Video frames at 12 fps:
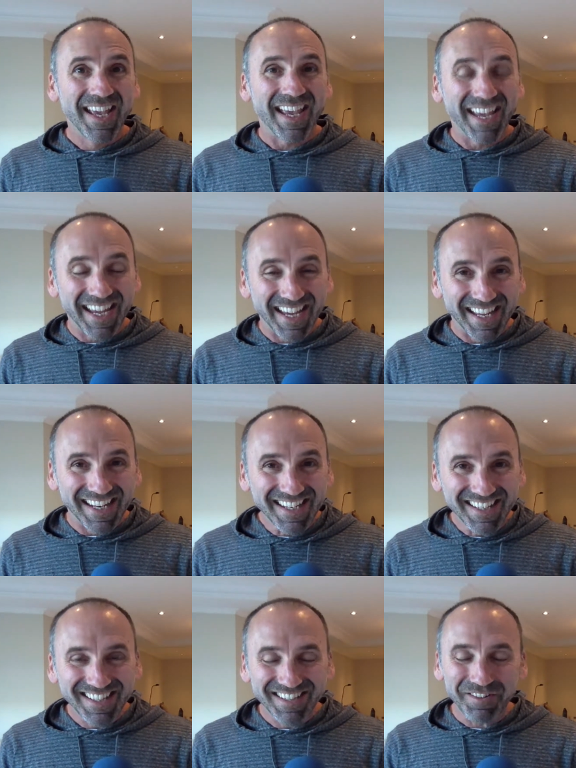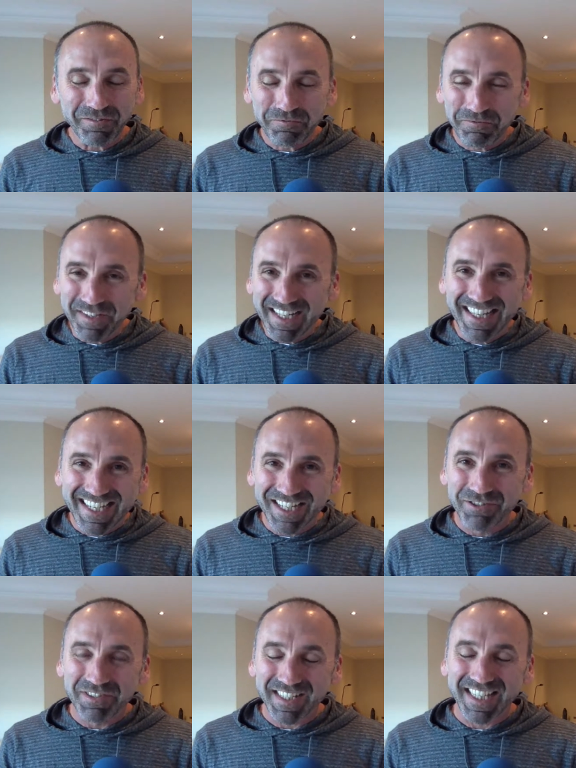and really
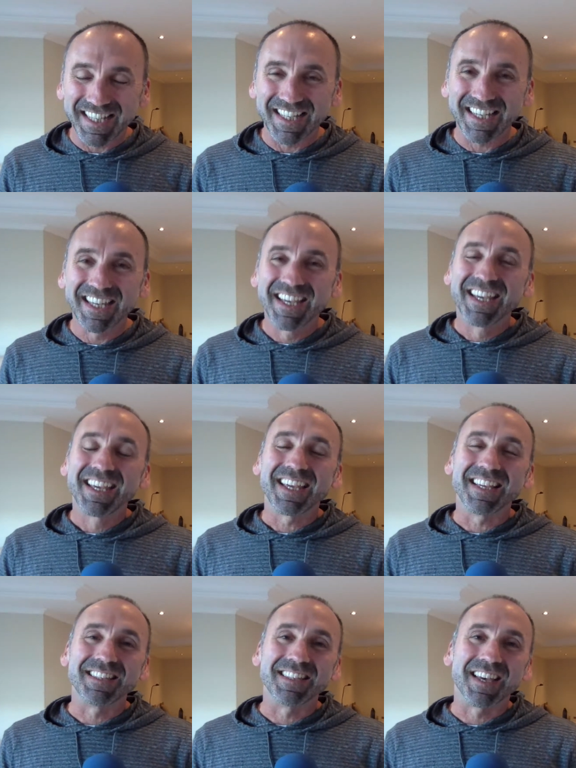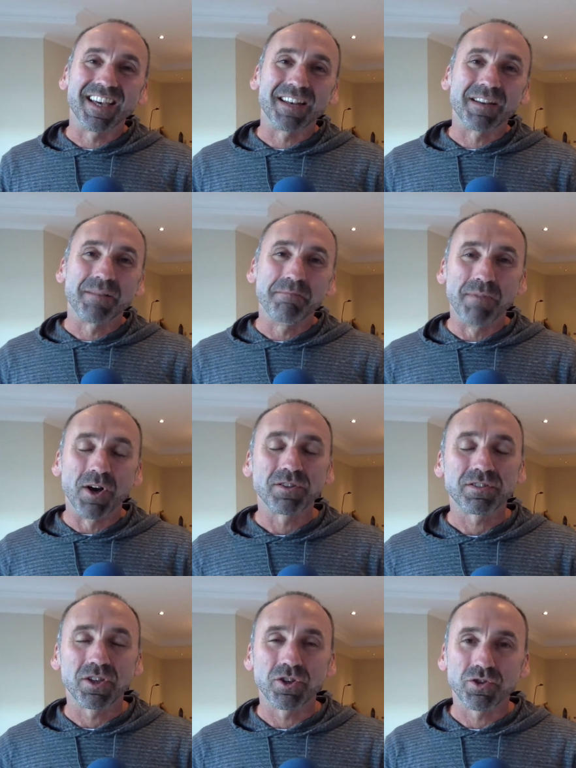interestingly is that
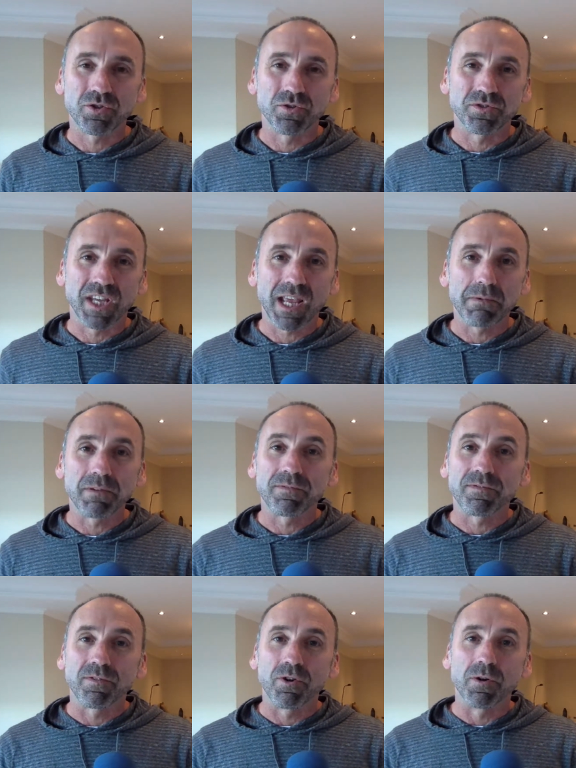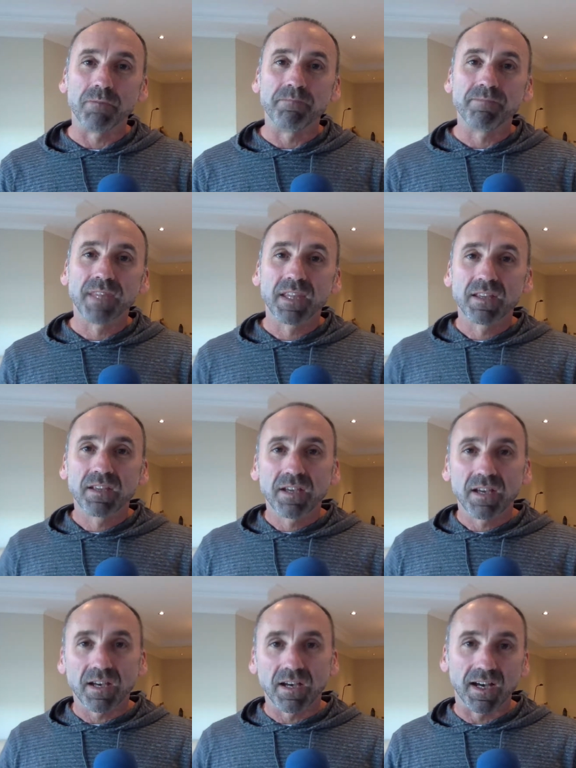most of those shoots are coming from
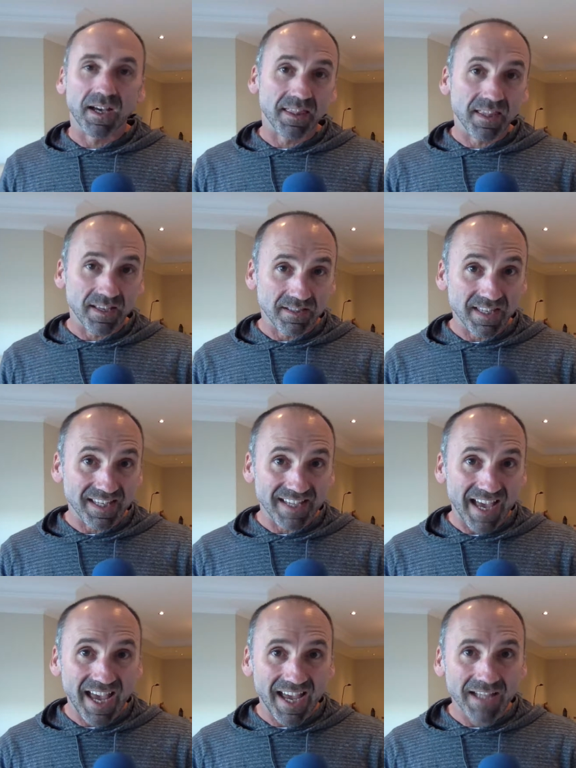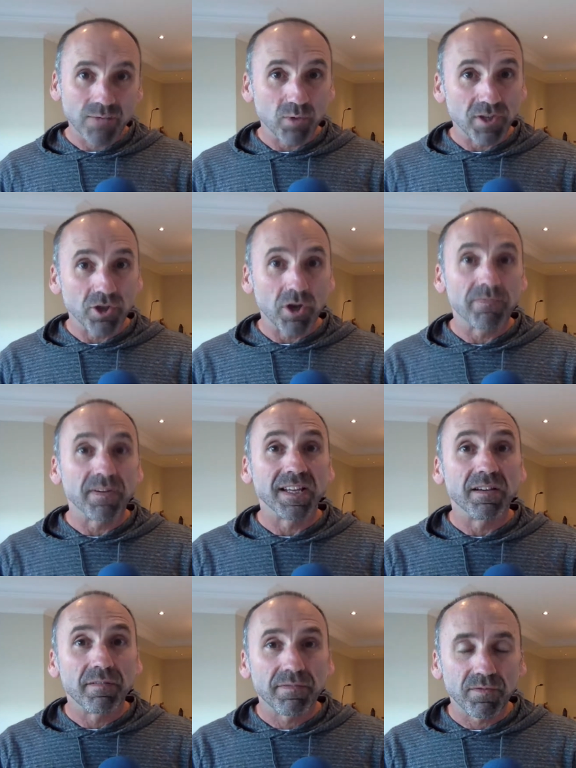these ads where he's
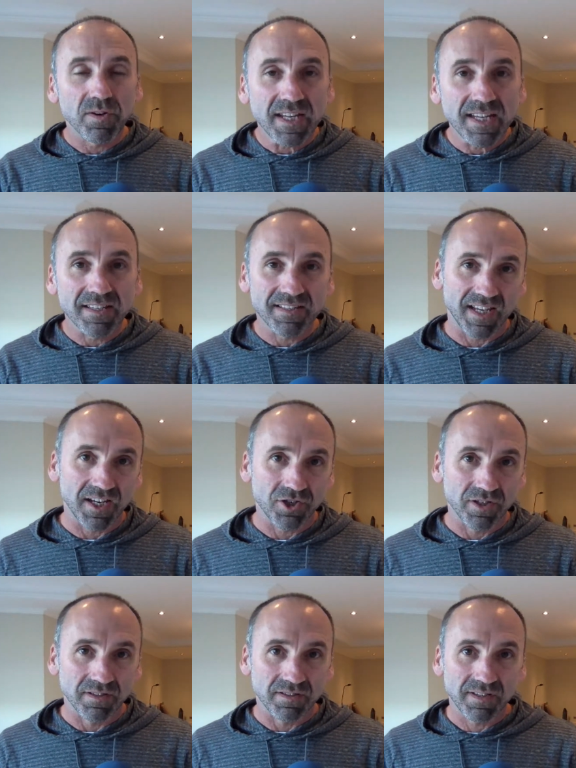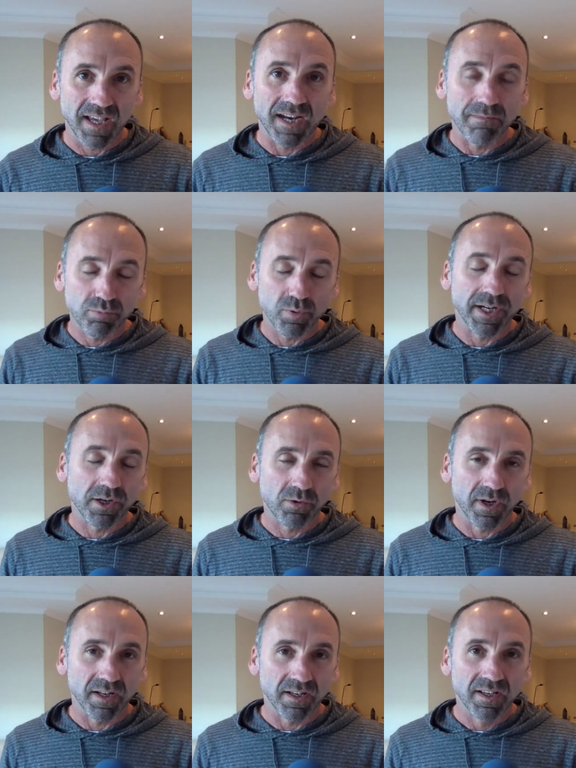offering free sessions and a print
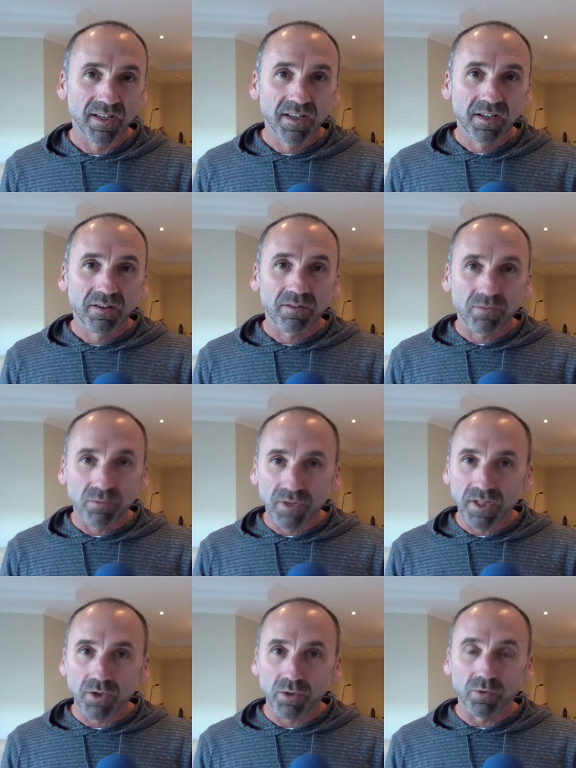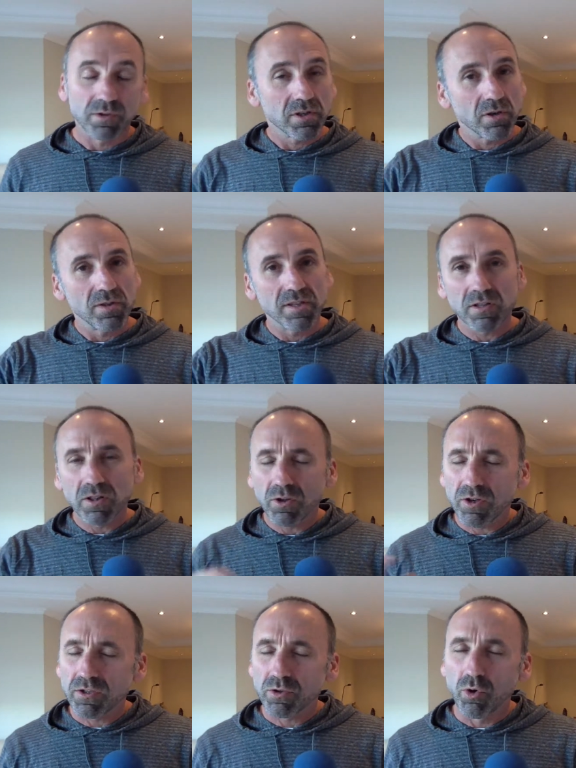credit. Really cool. So there's a
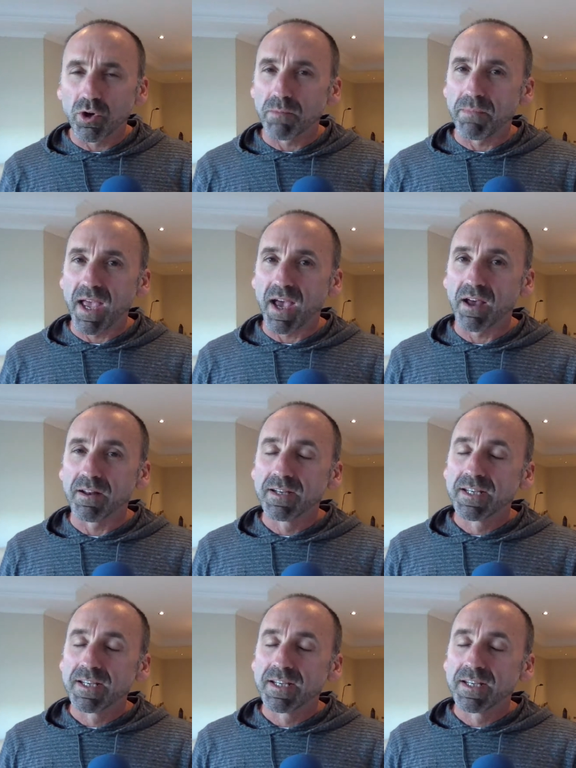lot of talk about